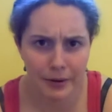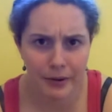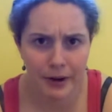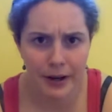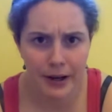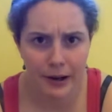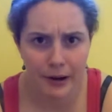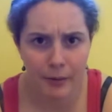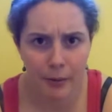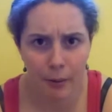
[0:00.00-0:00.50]
right
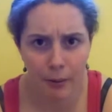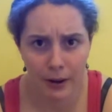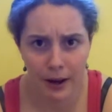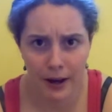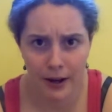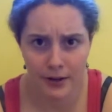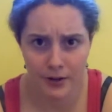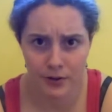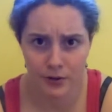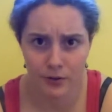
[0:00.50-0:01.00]
now where we
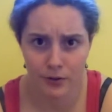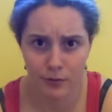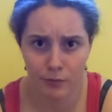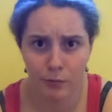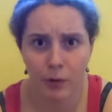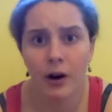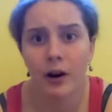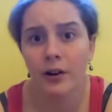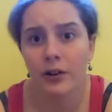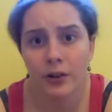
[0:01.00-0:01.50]
had to
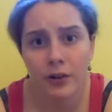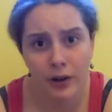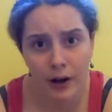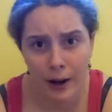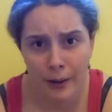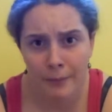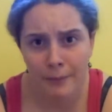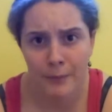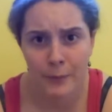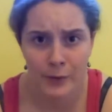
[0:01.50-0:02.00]
partner up